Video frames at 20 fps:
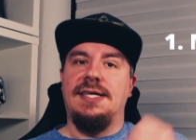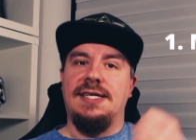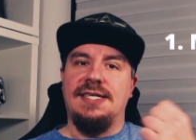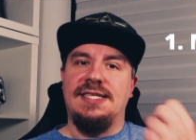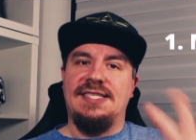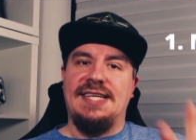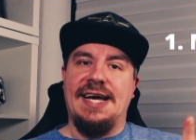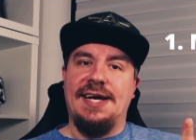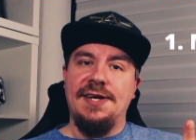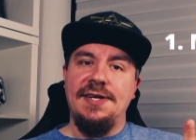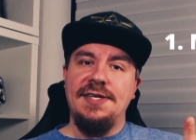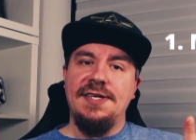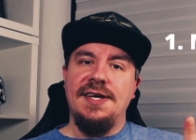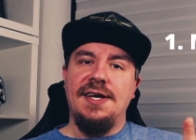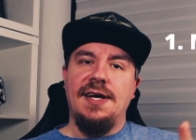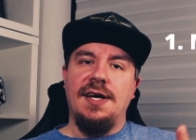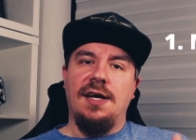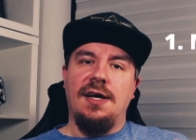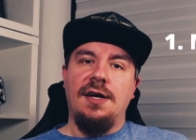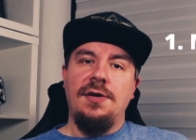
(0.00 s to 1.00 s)
Second,
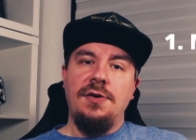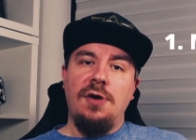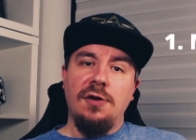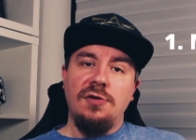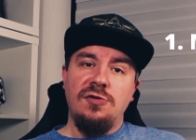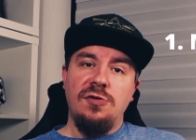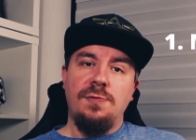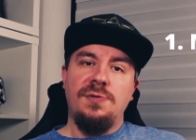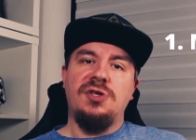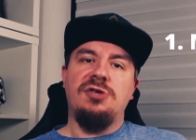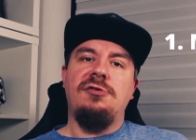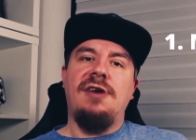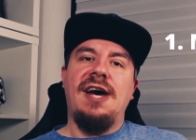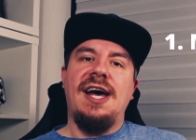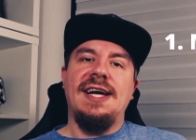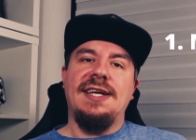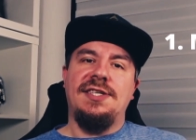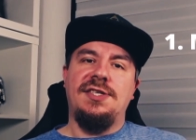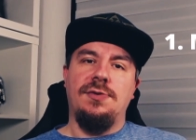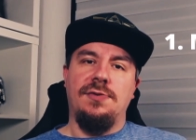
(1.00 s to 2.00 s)
a node group
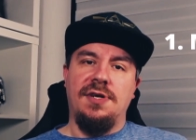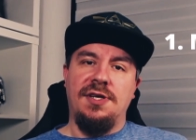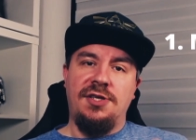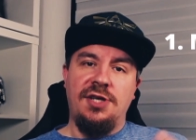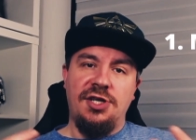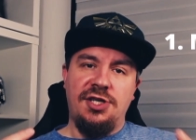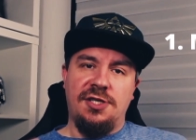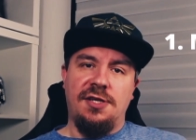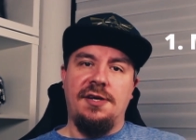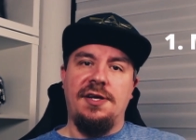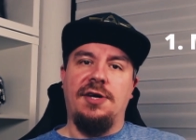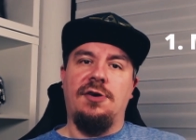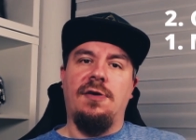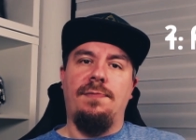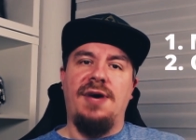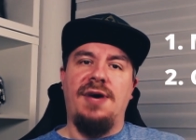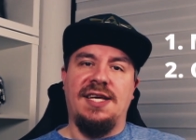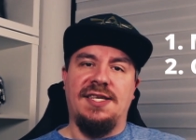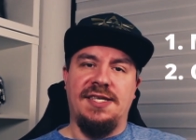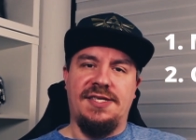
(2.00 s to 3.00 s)
trying to additionally
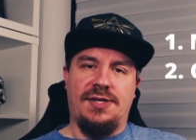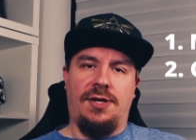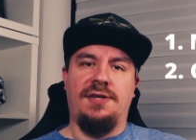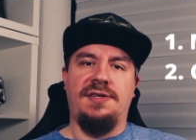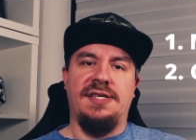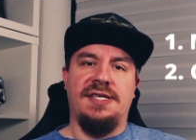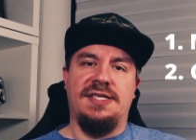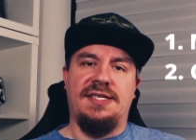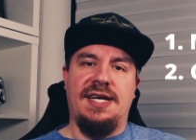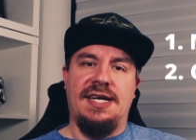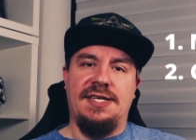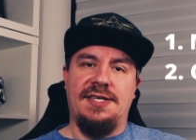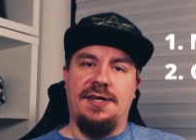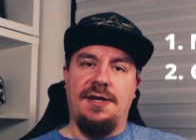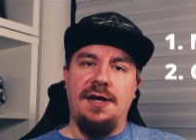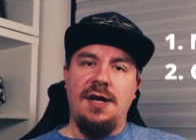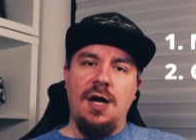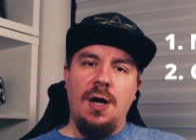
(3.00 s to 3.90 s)
compact its on-disk data,